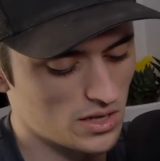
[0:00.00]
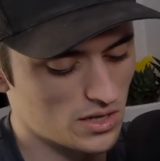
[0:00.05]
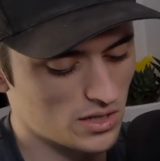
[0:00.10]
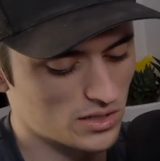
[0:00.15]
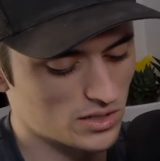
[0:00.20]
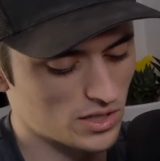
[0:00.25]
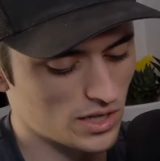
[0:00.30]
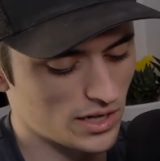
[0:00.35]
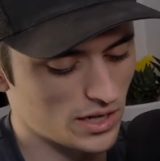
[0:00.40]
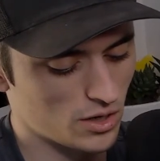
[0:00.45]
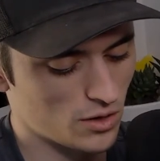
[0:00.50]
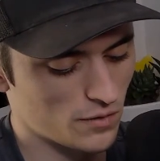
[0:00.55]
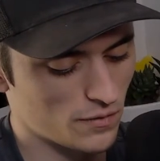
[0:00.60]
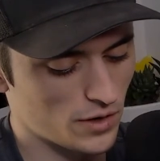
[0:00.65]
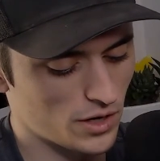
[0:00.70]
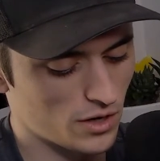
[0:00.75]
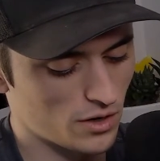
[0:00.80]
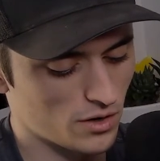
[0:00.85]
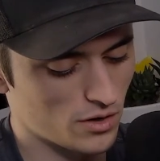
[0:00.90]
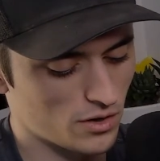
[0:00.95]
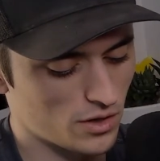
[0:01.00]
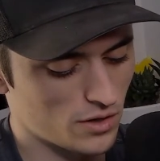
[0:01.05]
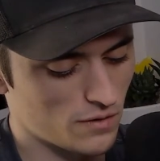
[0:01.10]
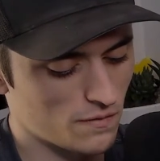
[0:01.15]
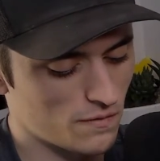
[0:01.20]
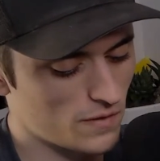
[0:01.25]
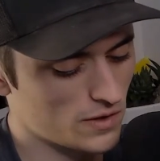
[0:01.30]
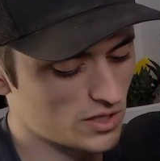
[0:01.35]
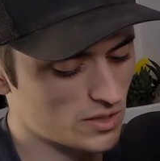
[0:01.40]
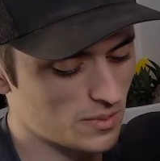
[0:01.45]
sliding over here, the
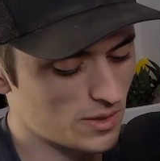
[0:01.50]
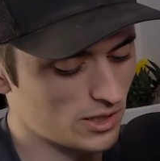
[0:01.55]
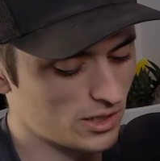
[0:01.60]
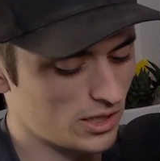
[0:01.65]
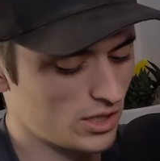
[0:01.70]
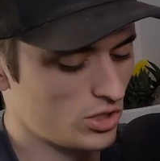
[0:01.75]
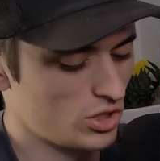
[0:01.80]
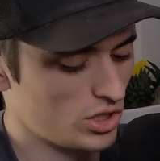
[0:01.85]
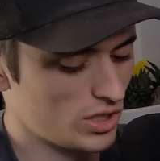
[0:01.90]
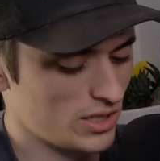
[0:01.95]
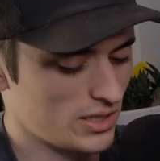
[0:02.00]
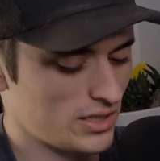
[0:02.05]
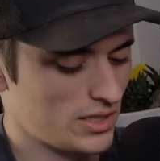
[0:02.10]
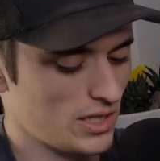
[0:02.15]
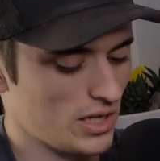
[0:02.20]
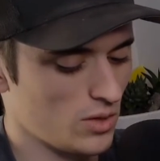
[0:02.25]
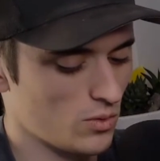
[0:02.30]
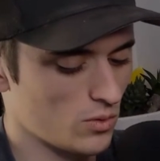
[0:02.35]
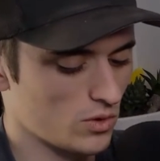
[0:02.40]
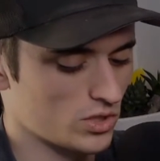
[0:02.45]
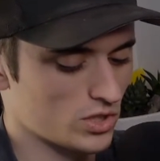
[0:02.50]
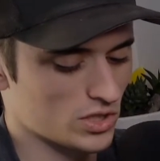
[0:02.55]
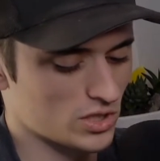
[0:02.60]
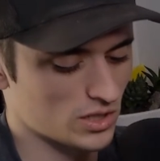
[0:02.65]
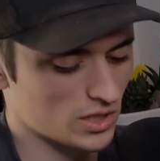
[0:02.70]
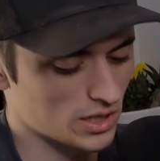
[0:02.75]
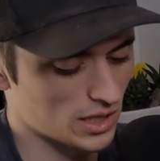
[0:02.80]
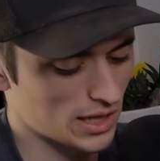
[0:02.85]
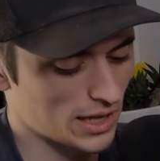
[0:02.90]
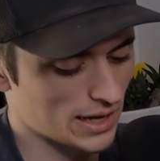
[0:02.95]
visibility GC, which is
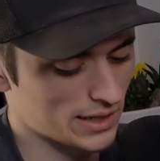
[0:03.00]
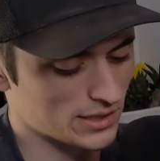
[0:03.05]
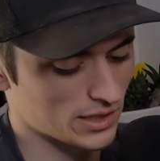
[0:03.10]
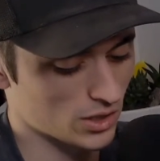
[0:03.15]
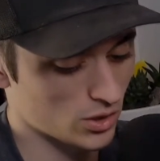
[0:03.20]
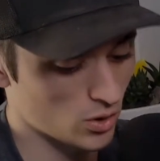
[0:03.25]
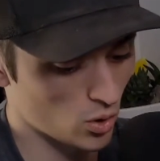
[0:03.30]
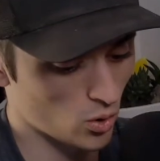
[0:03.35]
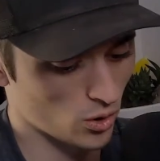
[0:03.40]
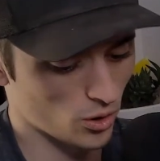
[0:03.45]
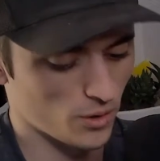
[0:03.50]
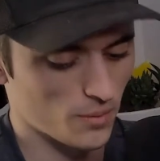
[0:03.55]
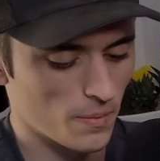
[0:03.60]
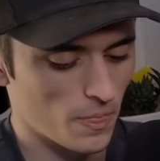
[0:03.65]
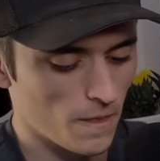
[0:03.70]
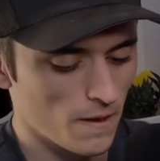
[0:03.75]
galactic core.